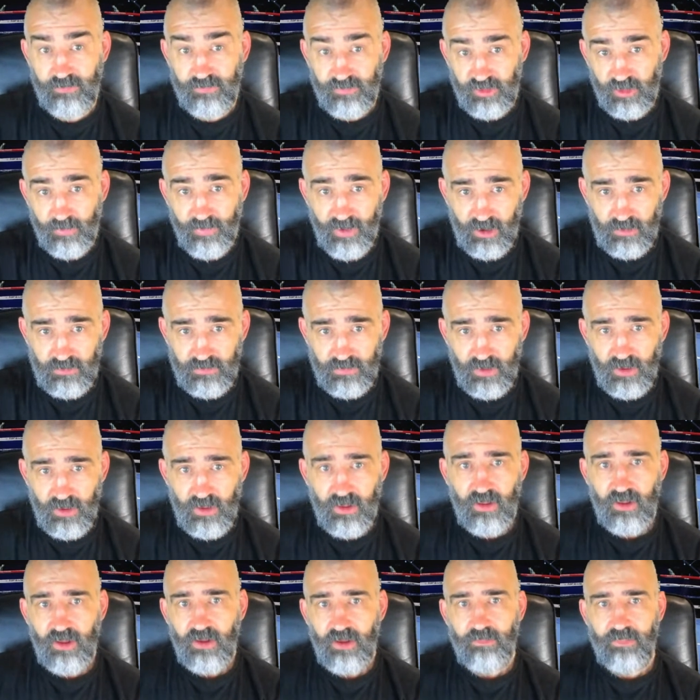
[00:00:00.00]
belt,
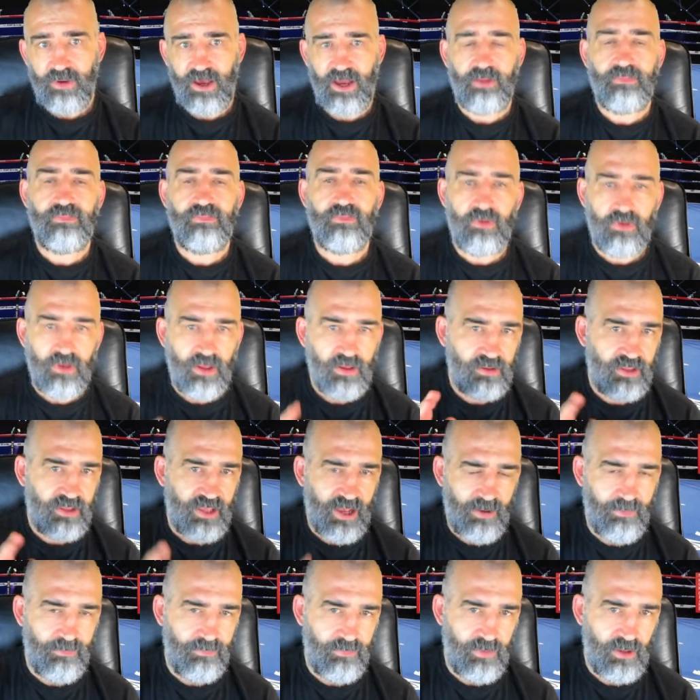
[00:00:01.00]
but
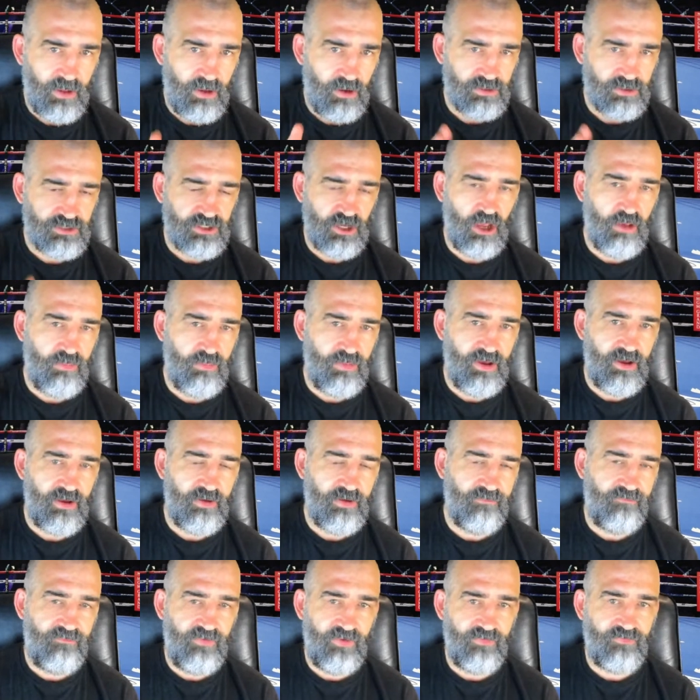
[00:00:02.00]
come October
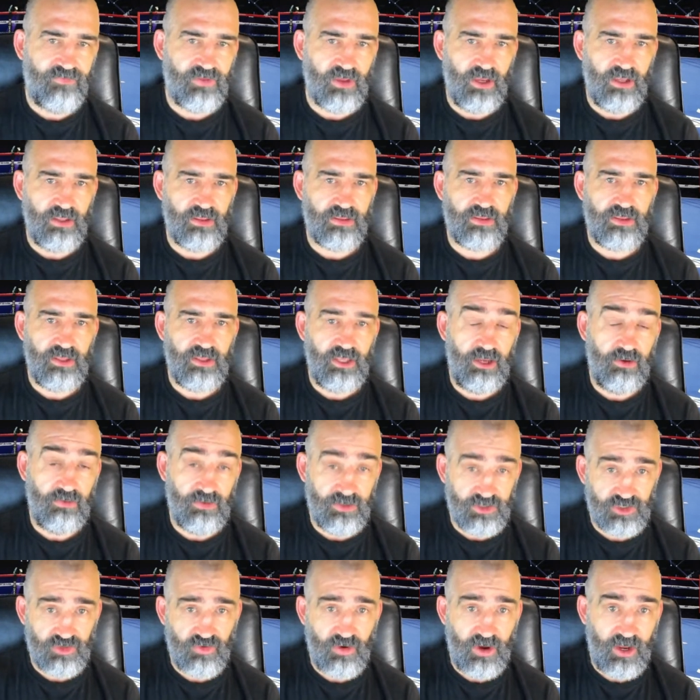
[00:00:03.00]
15th here in
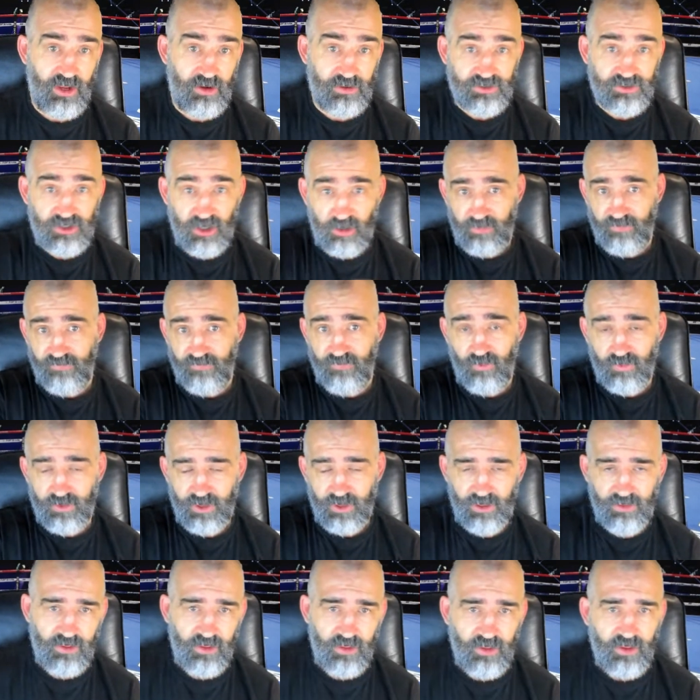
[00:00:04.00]
Australia, October
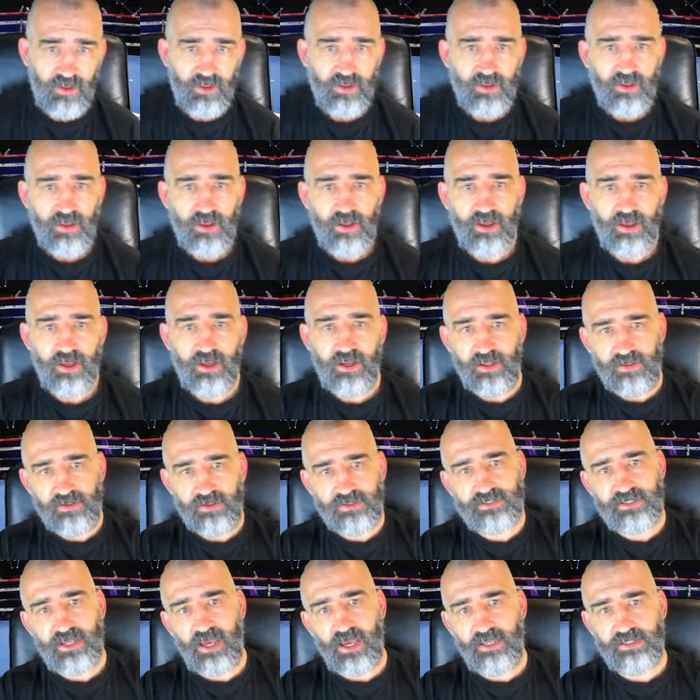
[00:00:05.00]
14th in the
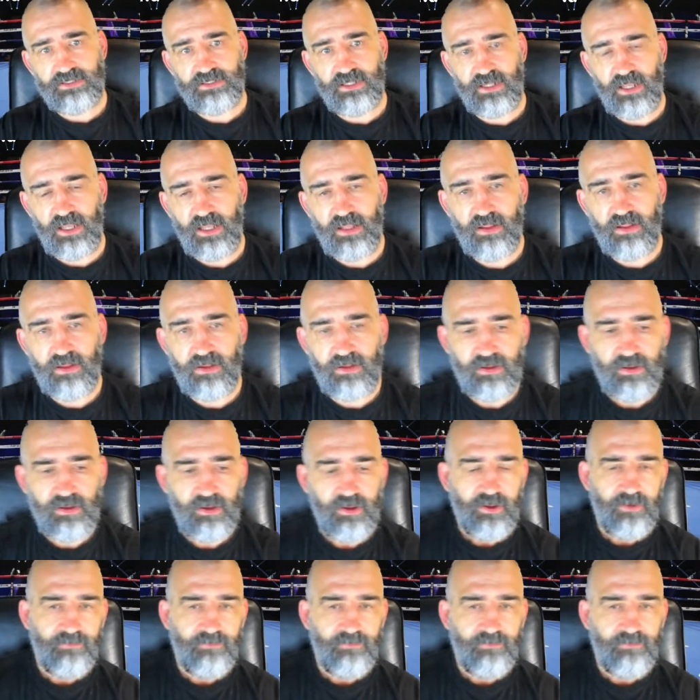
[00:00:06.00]
States and England,